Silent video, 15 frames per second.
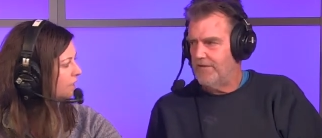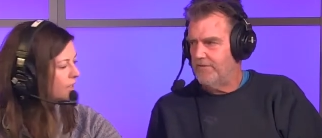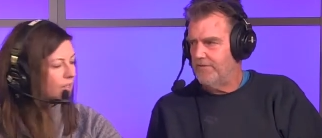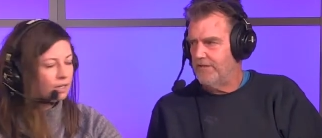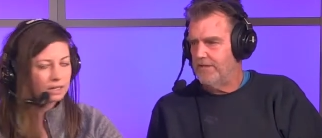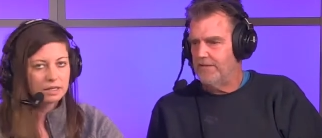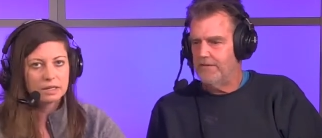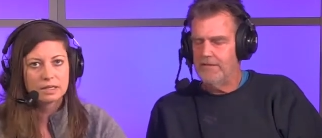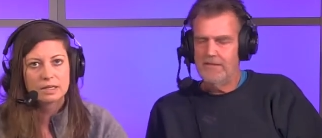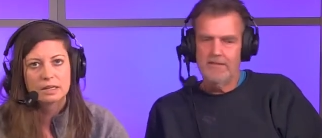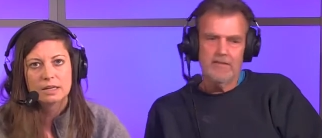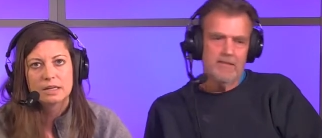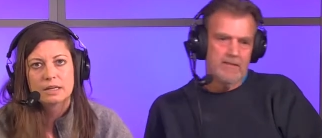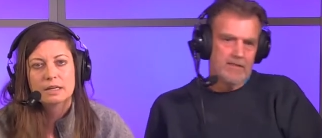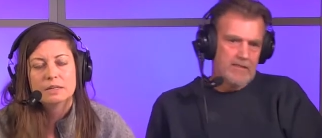Speaker 1: rather than
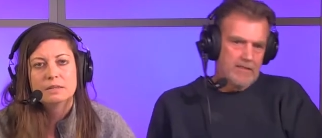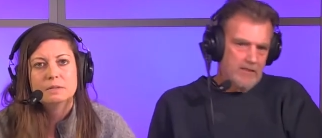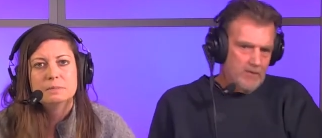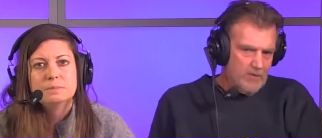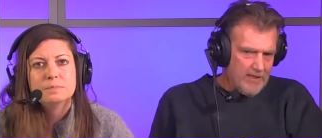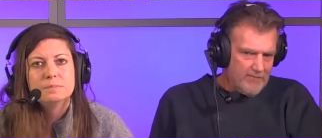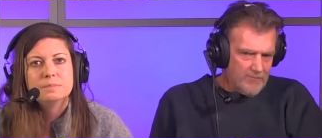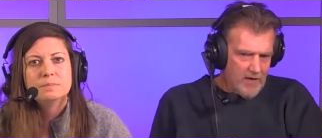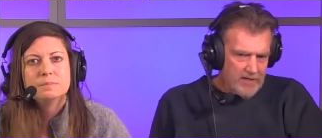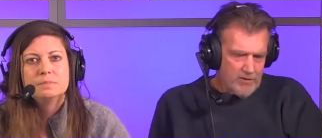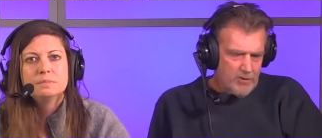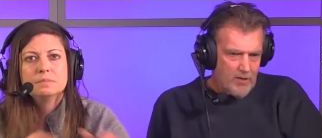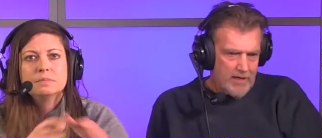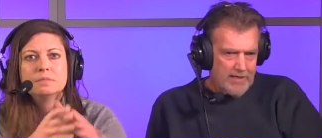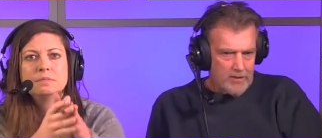
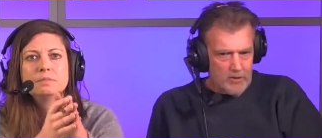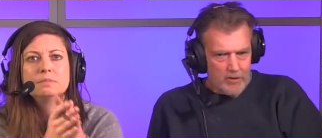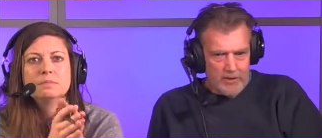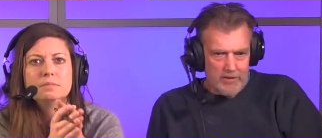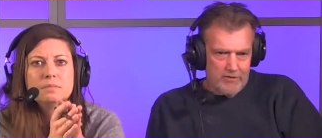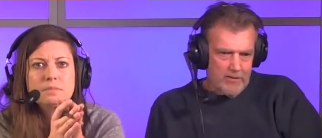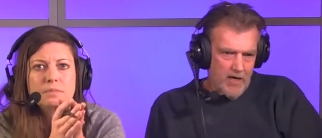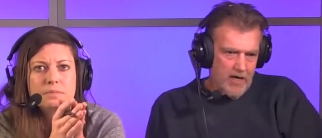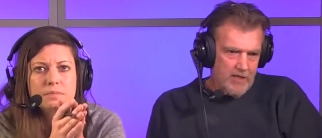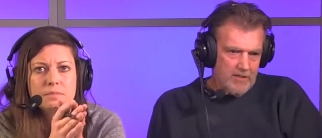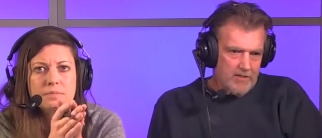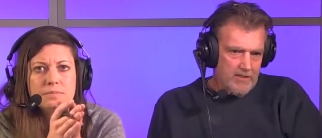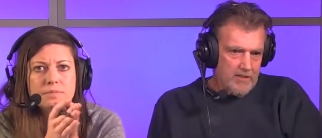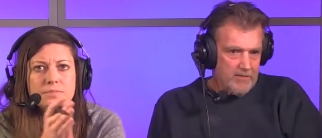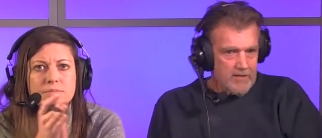trying to look at your dog
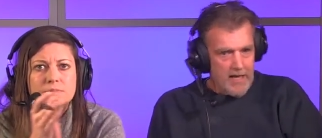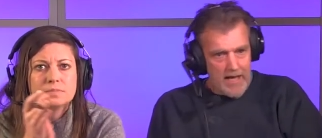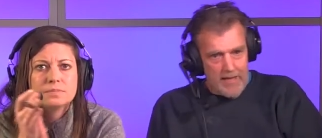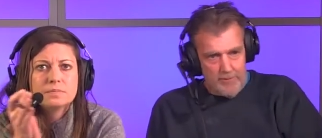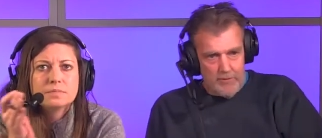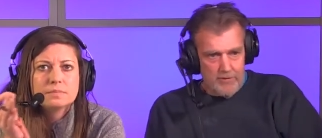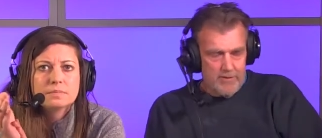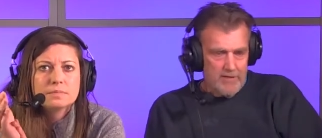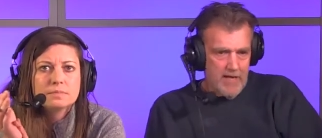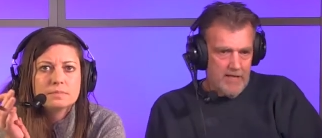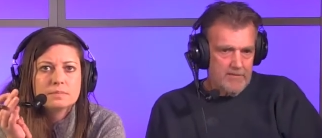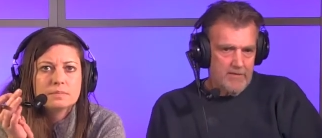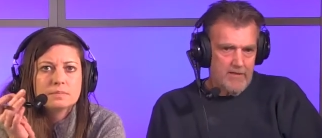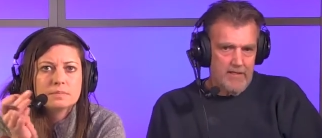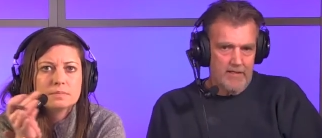and say, is he happy or
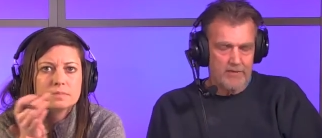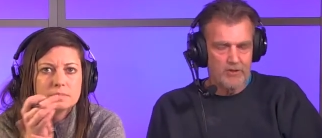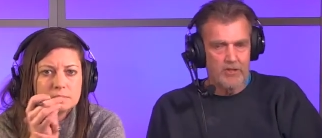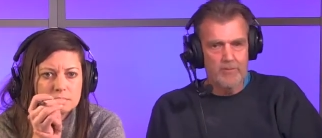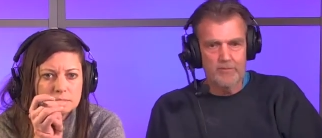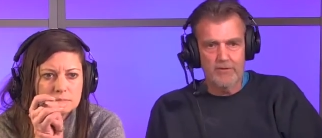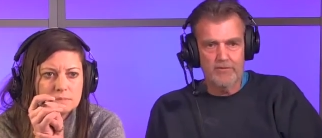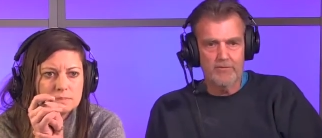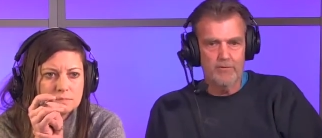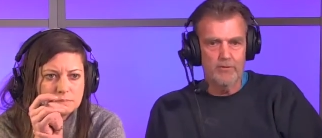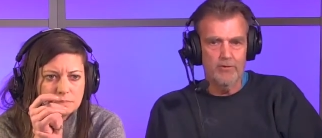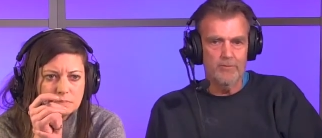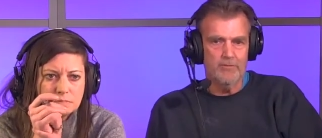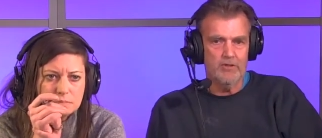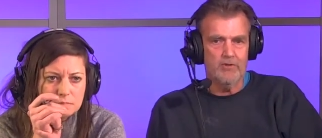sad today? And jumping through
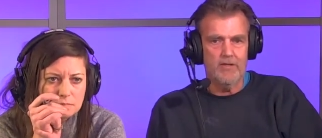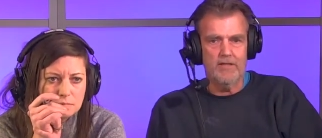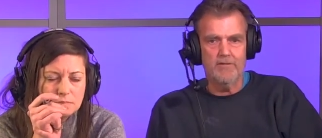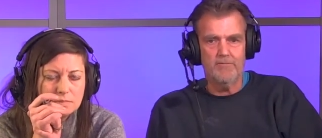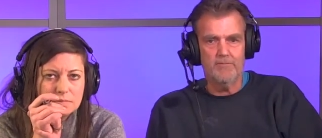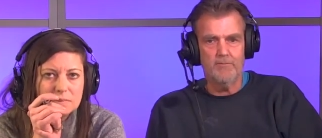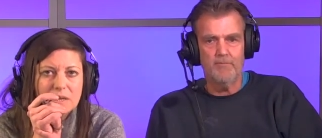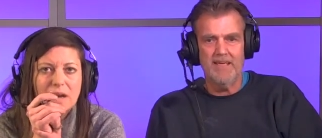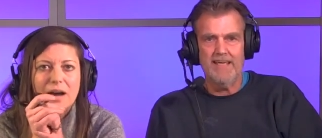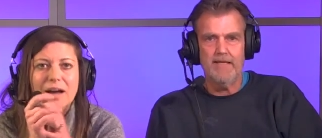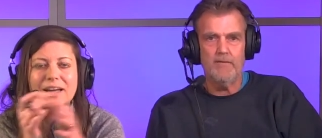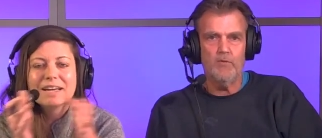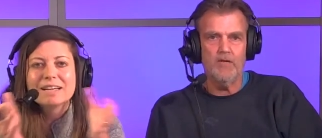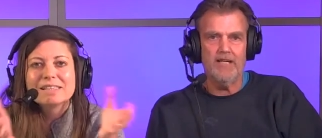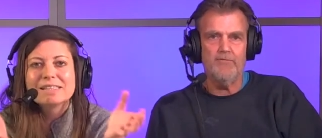hoops trying to make
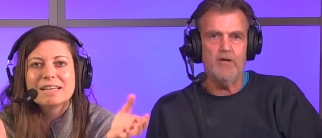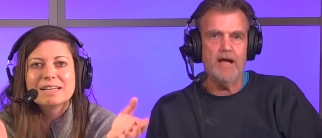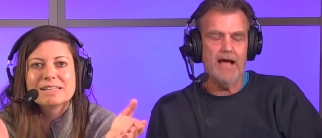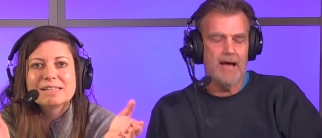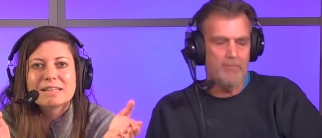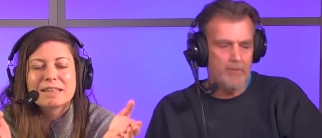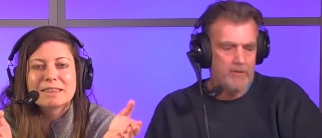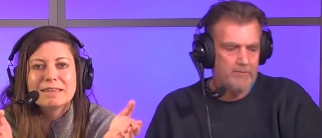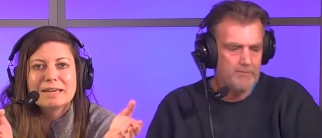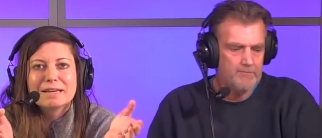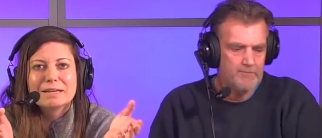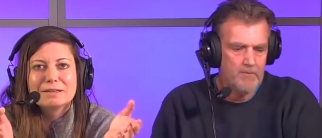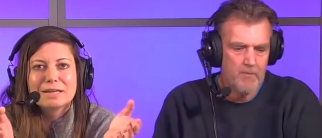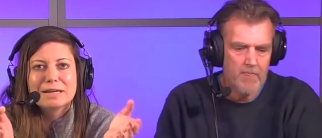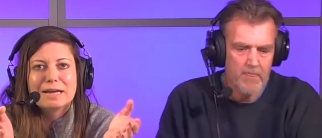
Speaker 2: whatever happen. I guess that's the
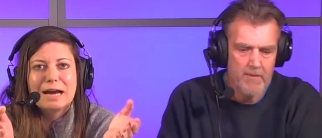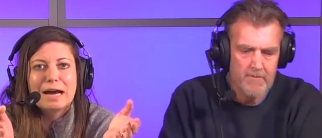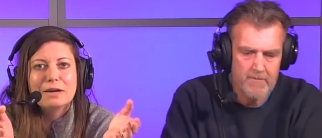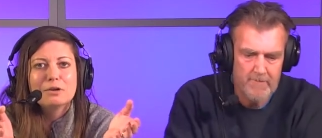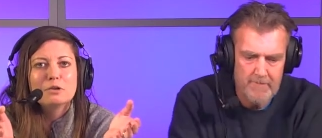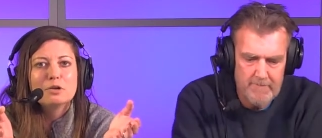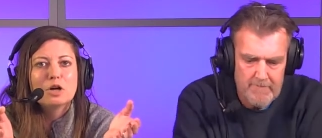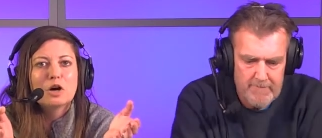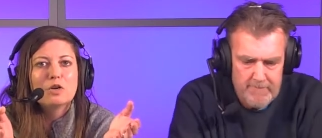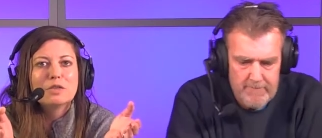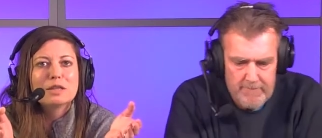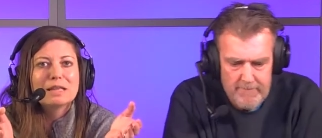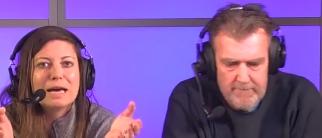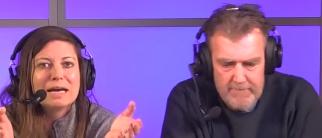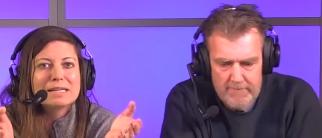thing. Like, I don't know
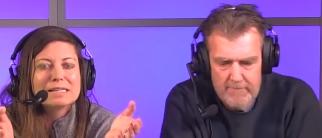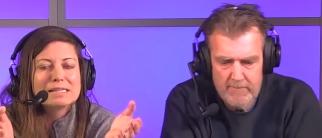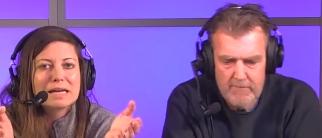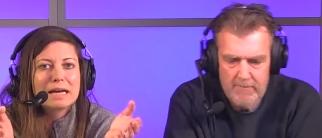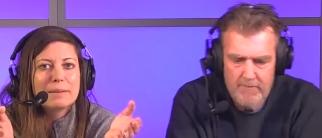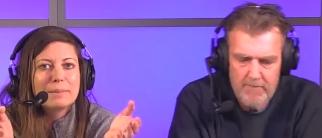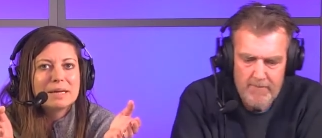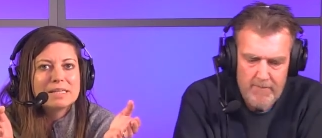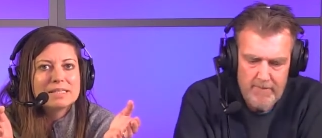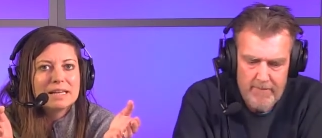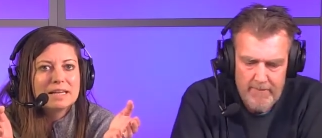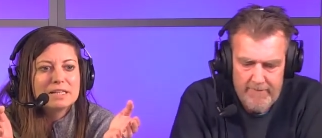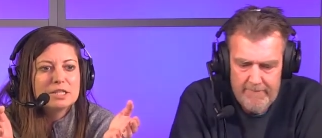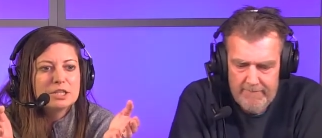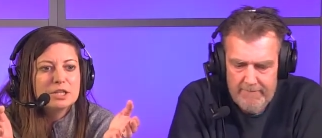the last time I
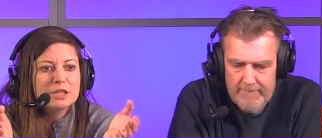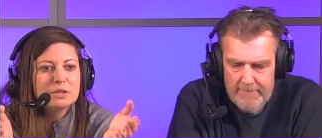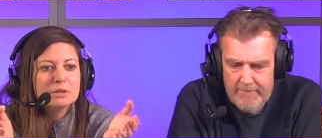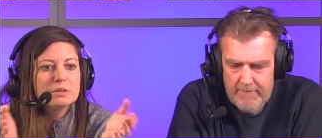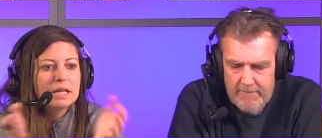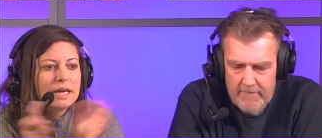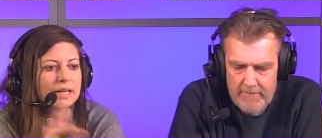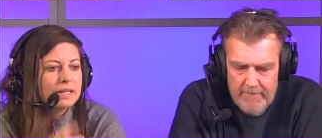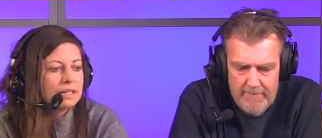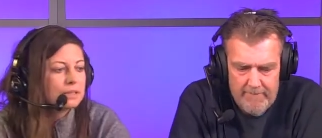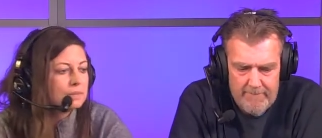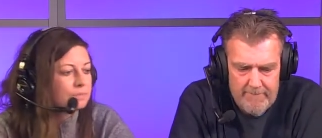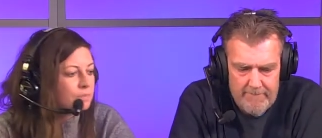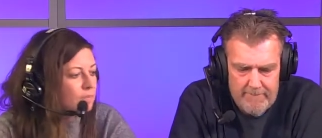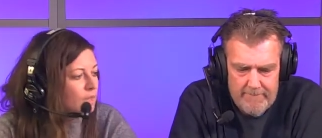said to you, like,
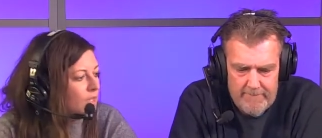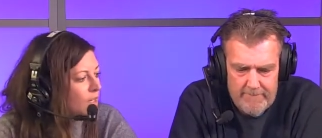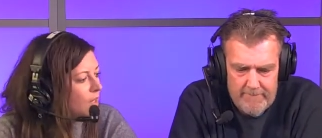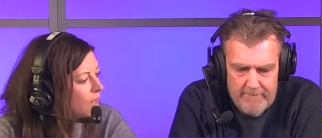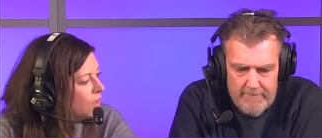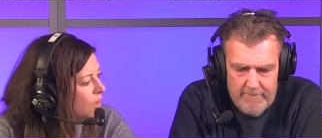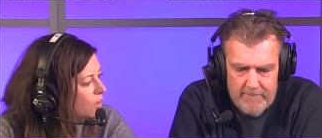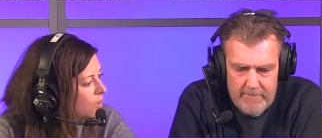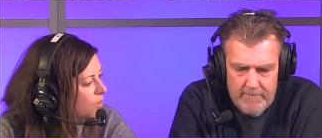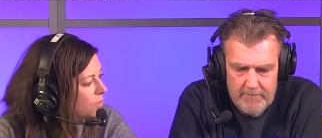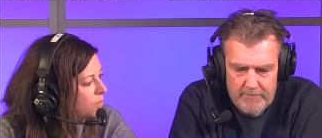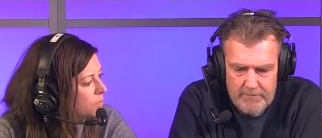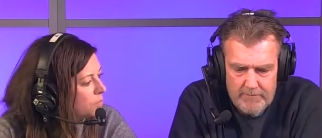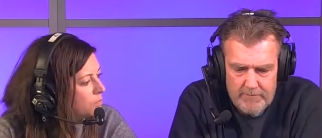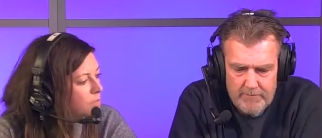
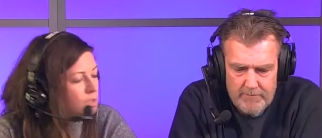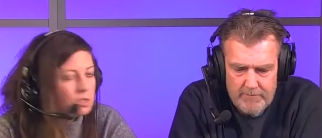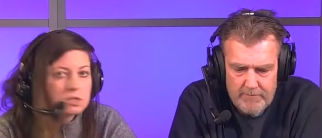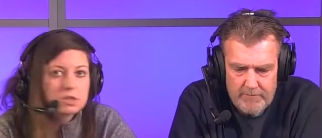oh,